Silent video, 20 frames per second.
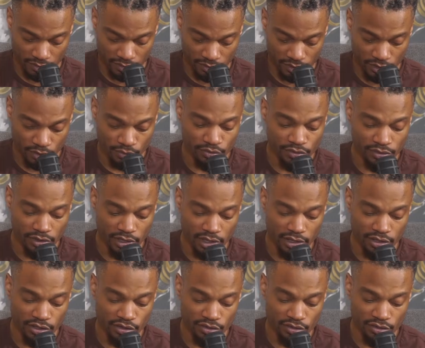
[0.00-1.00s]
So
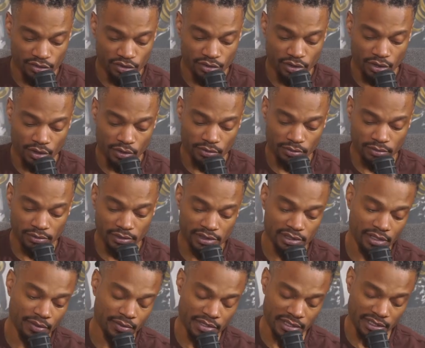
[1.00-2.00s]
uh, New Goat, because
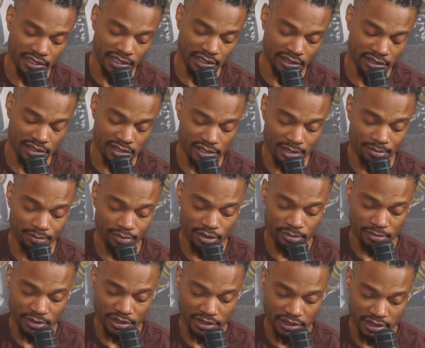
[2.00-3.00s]
I wanted to get because I
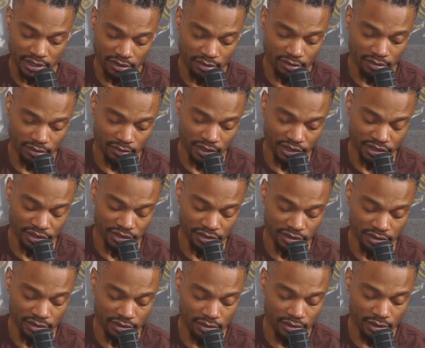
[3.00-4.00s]
pretty much hit all the
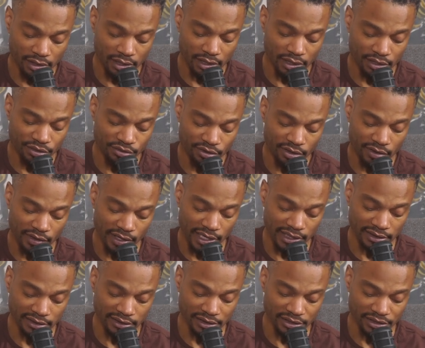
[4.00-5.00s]
questions. Uh, New Goat
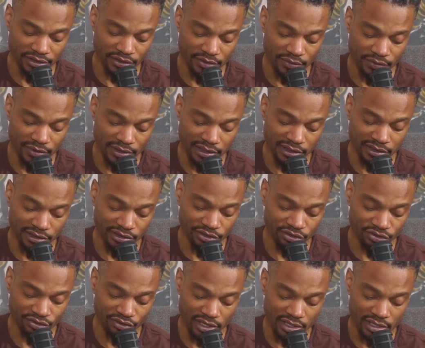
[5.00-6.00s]
asks, is there a realistic
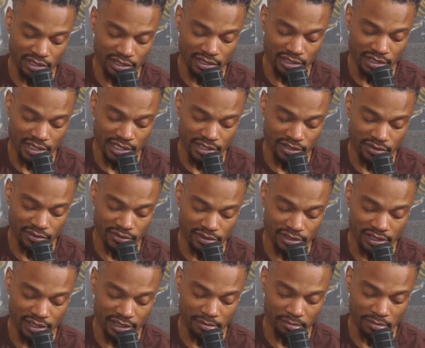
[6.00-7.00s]
trade the Lakers
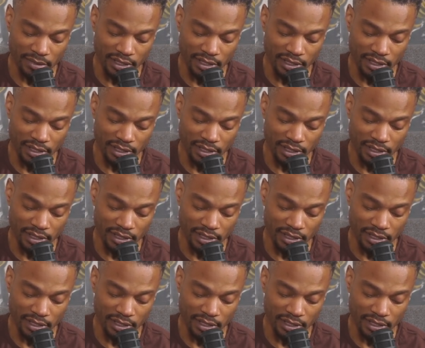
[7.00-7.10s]
can